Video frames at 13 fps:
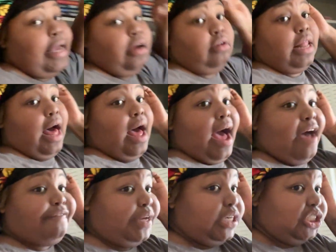ain't gonna lie,
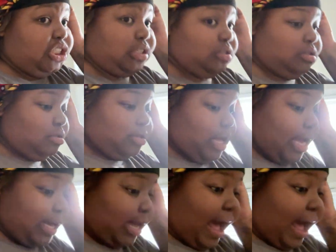I finished it. Like,